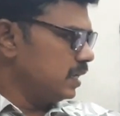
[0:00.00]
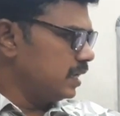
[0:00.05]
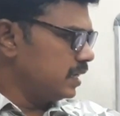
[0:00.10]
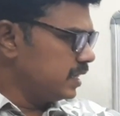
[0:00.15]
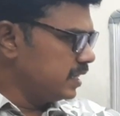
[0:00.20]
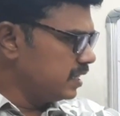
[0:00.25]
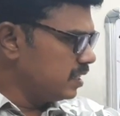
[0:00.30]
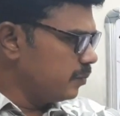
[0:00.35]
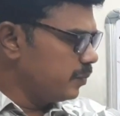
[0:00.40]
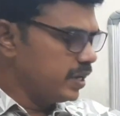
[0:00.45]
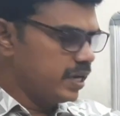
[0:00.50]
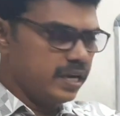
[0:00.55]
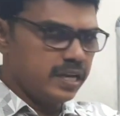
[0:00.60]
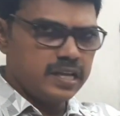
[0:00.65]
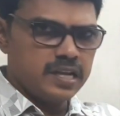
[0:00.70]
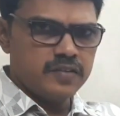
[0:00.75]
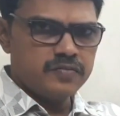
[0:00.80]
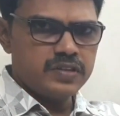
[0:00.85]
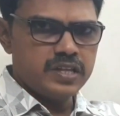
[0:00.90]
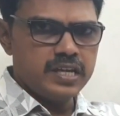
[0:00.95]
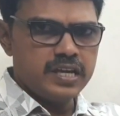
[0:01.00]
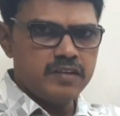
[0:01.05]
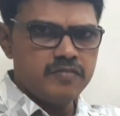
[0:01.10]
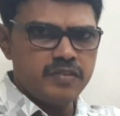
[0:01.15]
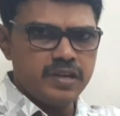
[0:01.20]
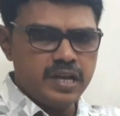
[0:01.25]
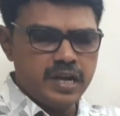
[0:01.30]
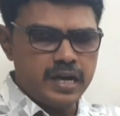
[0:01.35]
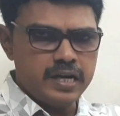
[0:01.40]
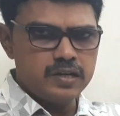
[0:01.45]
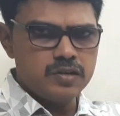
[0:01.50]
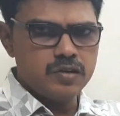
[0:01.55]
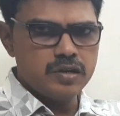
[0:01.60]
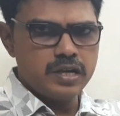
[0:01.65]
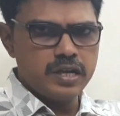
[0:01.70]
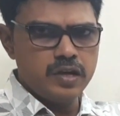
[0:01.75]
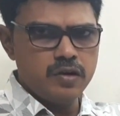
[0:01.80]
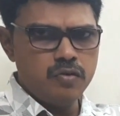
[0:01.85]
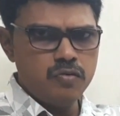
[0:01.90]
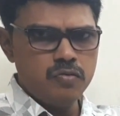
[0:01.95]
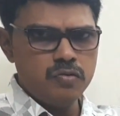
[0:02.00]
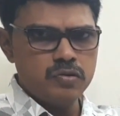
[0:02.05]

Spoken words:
In the beginning of the year, we had to give